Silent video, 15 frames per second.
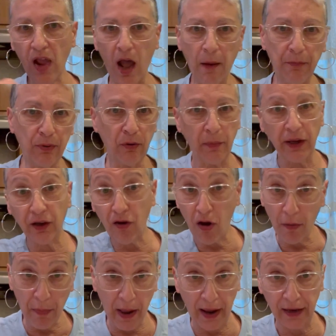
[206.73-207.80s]
I'll put my
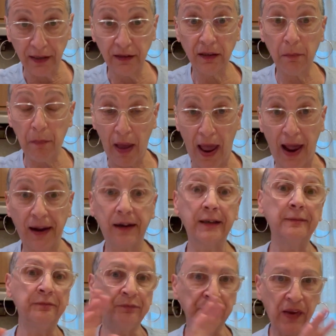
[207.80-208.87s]
car back in the back
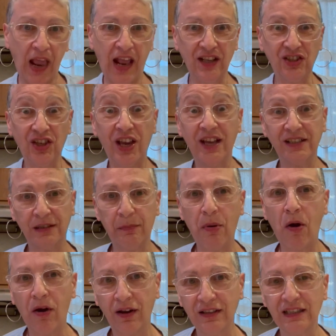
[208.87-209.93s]
and she has a
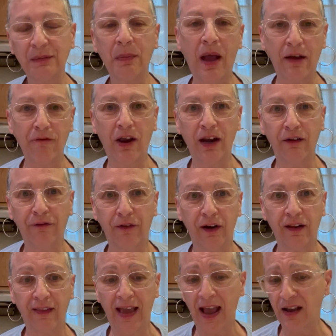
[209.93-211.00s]
parking spot right in
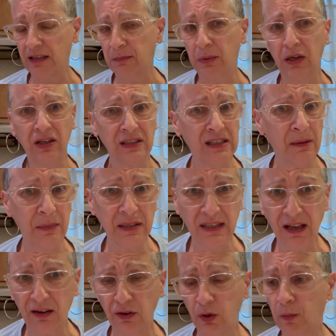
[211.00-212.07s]
front of the house because let me
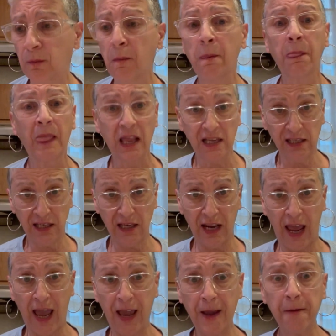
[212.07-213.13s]
tell you,
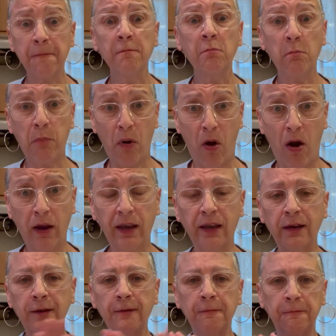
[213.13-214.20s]
today
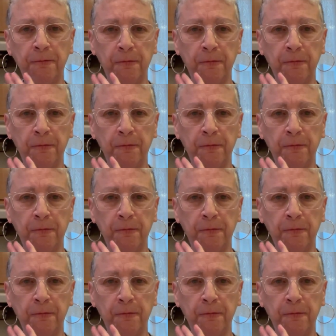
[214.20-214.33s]
parking